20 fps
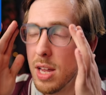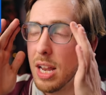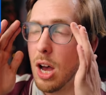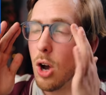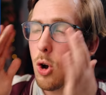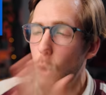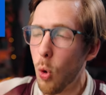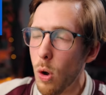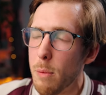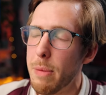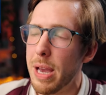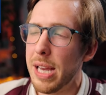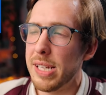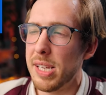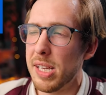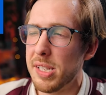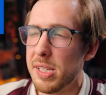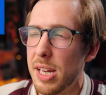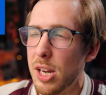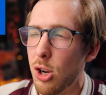Now, Coinbase
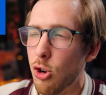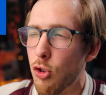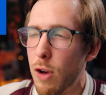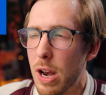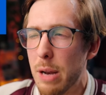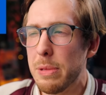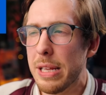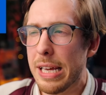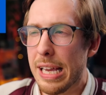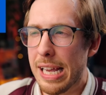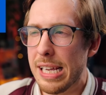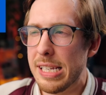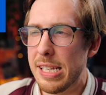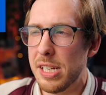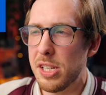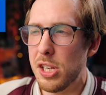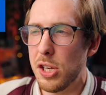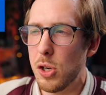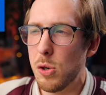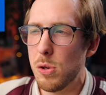is an incredibly easy
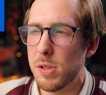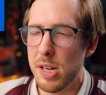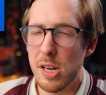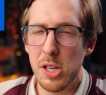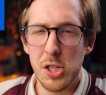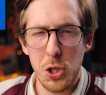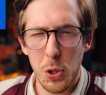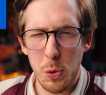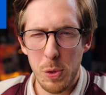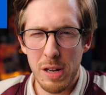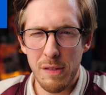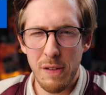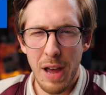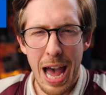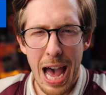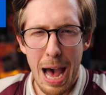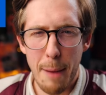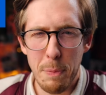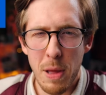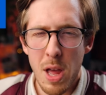to use and intuitive
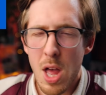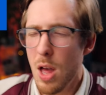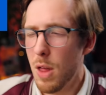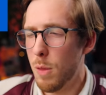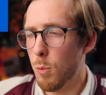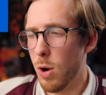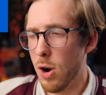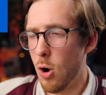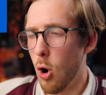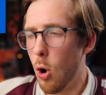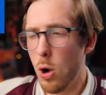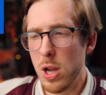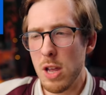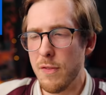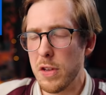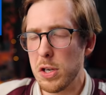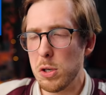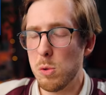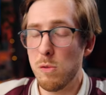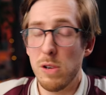app where all you have
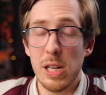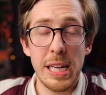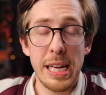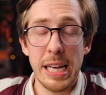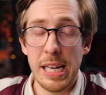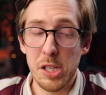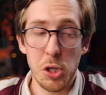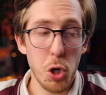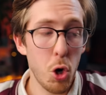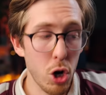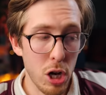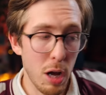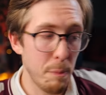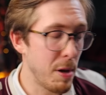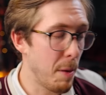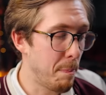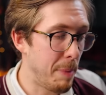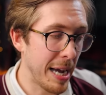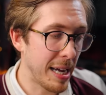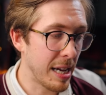to do really is hook up
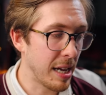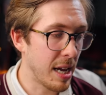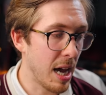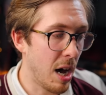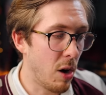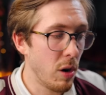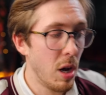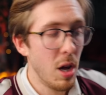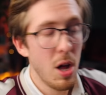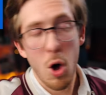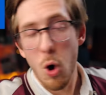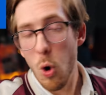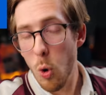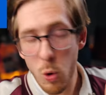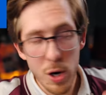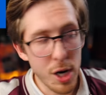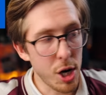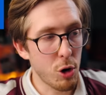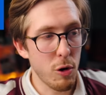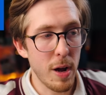your bank account
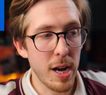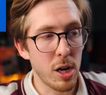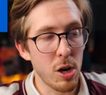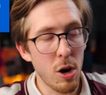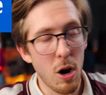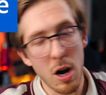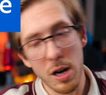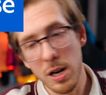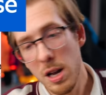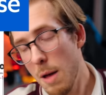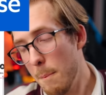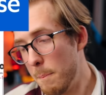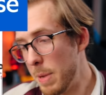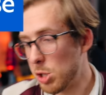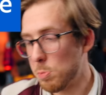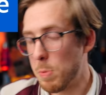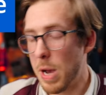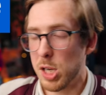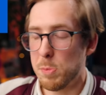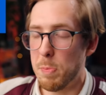or your credit card,
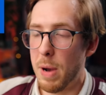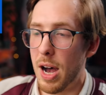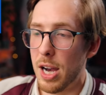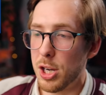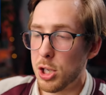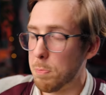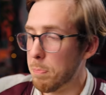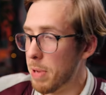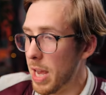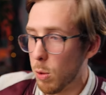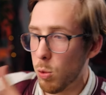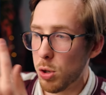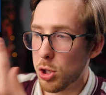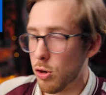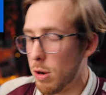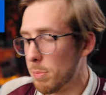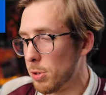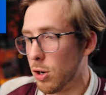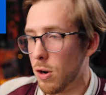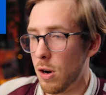bish, bash, bosh, pick which
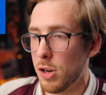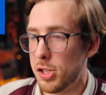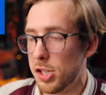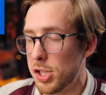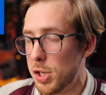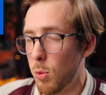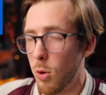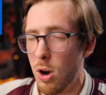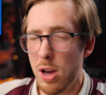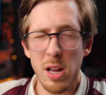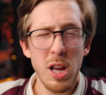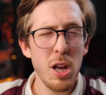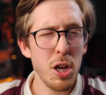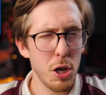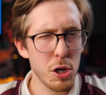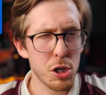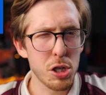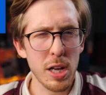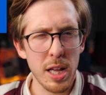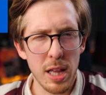cryptocurrencies you want.
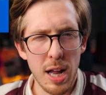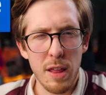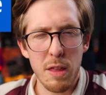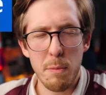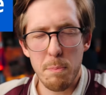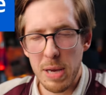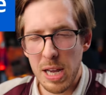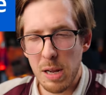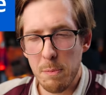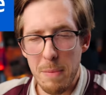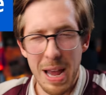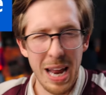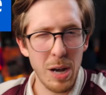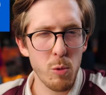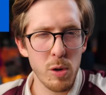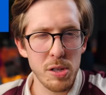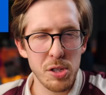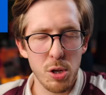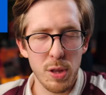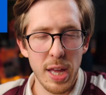Usually a lot of the big main
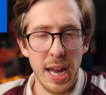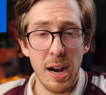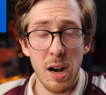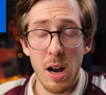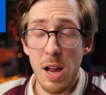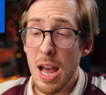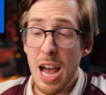ones are there,